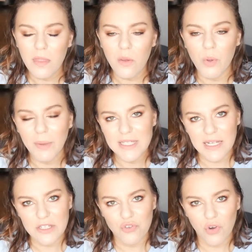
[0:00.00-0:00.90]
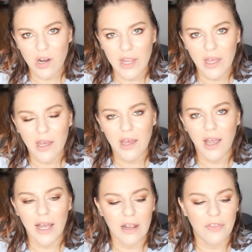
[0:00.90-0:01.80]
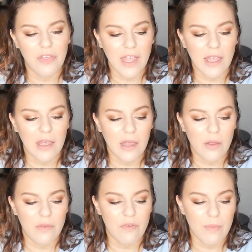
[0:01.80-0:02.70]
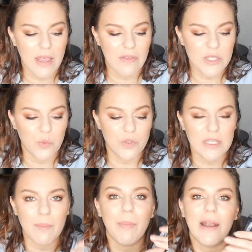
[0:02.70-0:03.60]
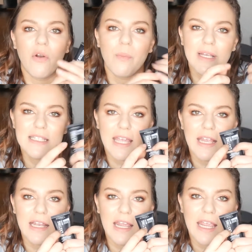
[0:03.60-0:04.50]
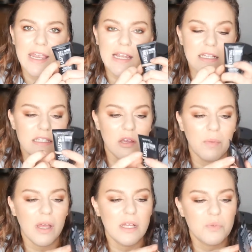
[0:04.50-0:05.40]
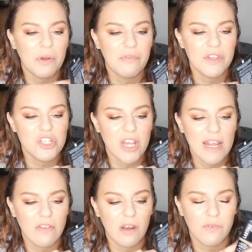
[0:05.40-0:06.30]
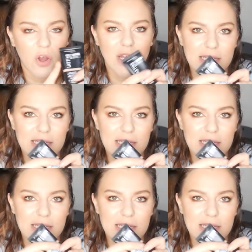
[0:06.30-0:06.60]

when my skin is drier, and I think for me this will sit better on my skin in summer as well for the shade that I've got.